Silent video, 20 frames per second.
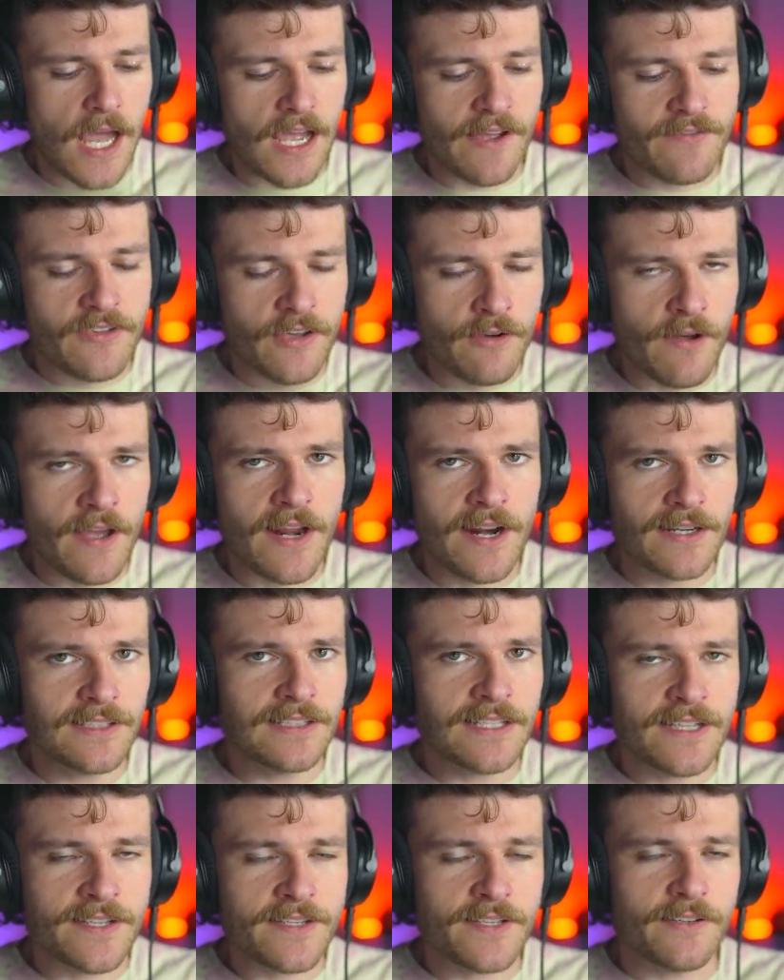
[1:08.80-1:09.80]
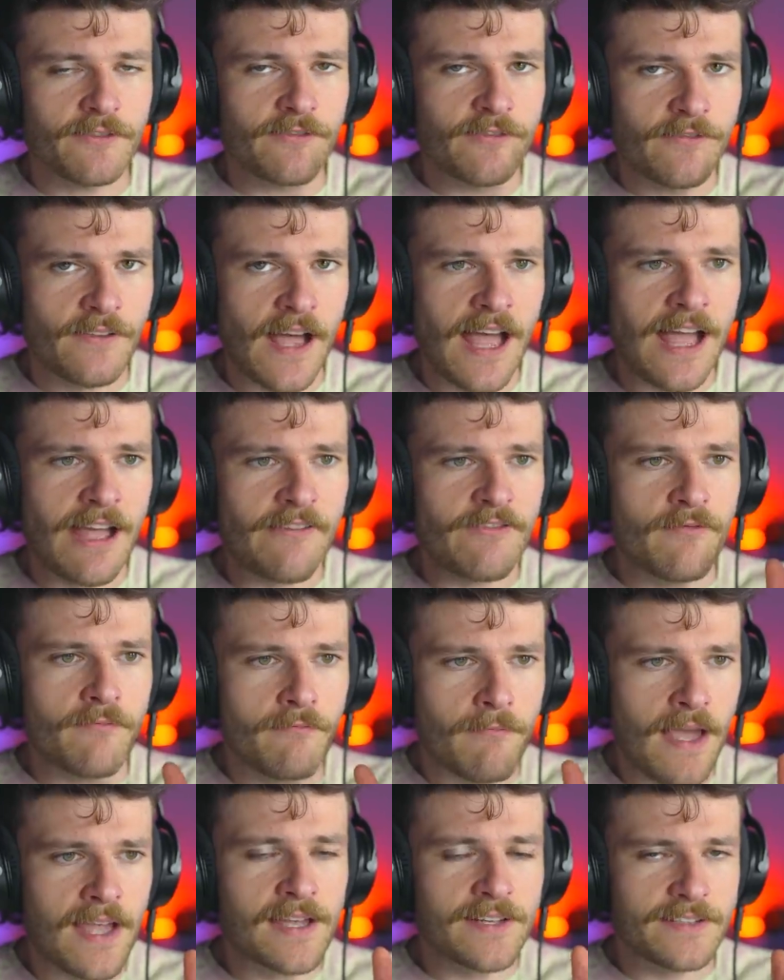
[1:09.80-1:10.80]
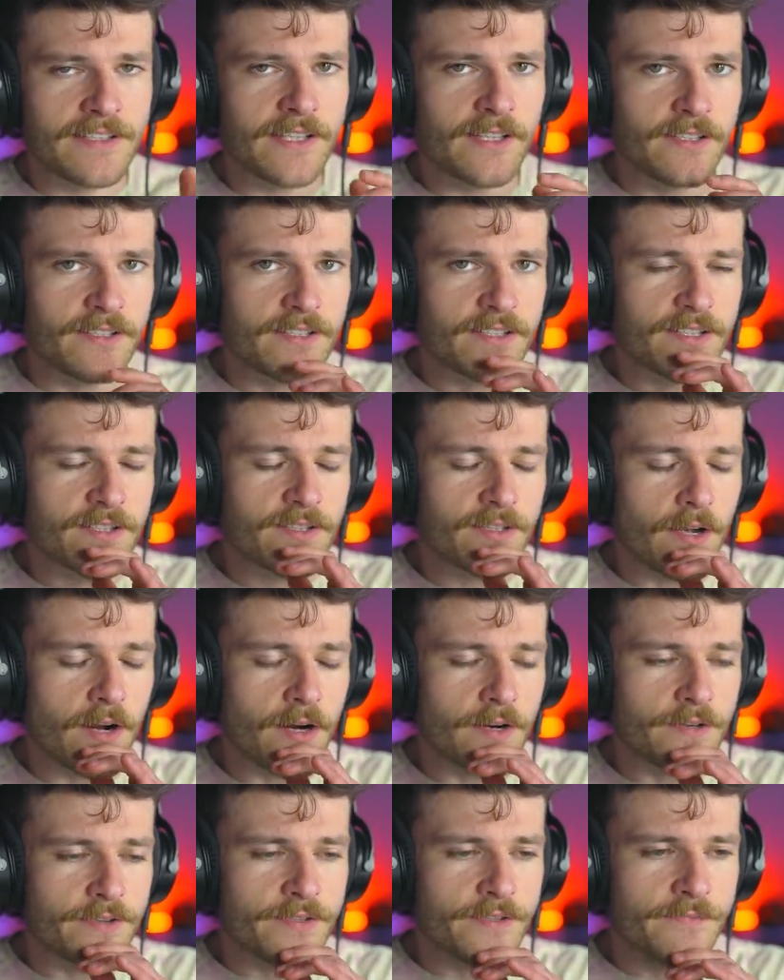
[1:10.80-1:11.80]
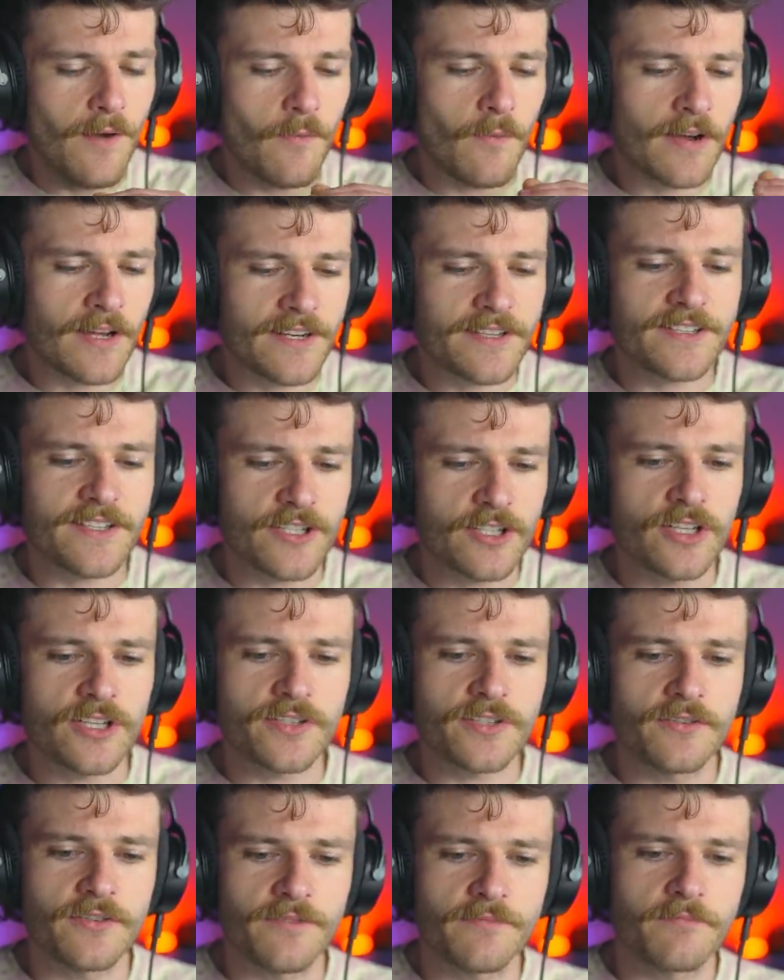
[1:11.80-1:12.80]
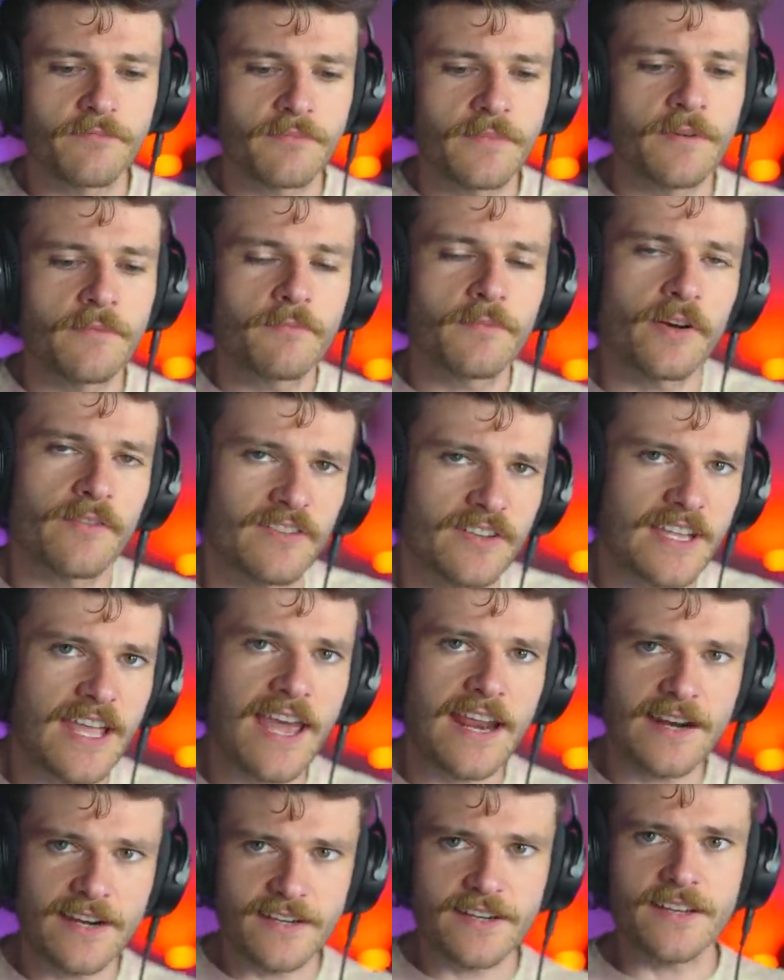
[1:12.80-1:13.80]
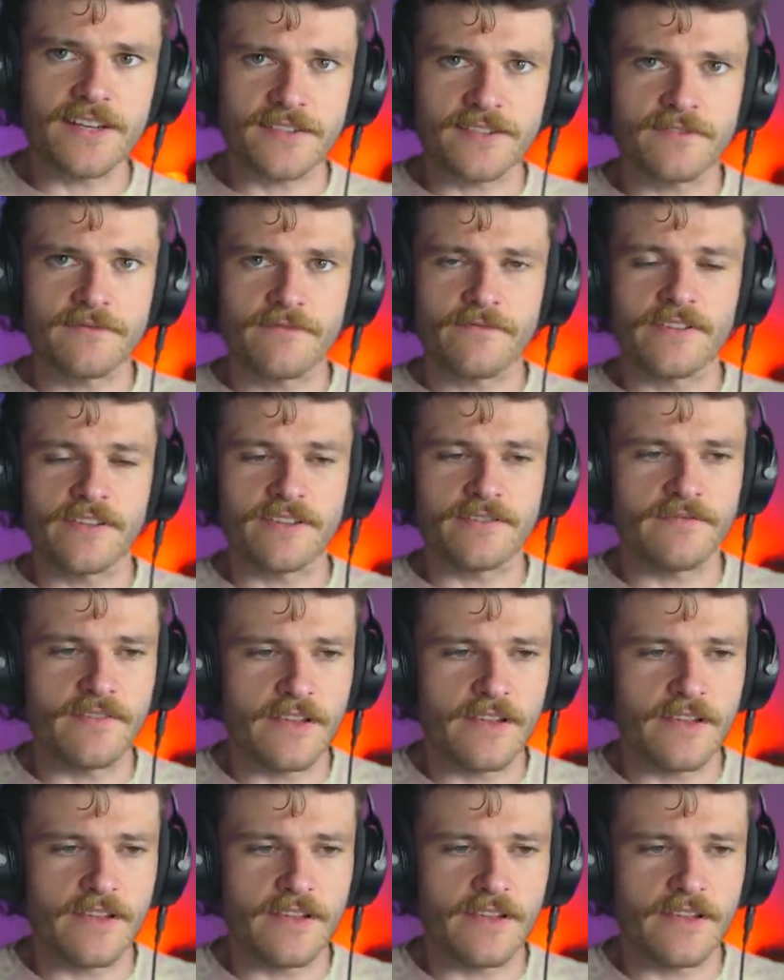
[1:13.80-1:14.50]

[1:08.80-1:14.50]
I've curated a list of 5 mega TLC stars, and we're gonna see just who the perfect candidate is for this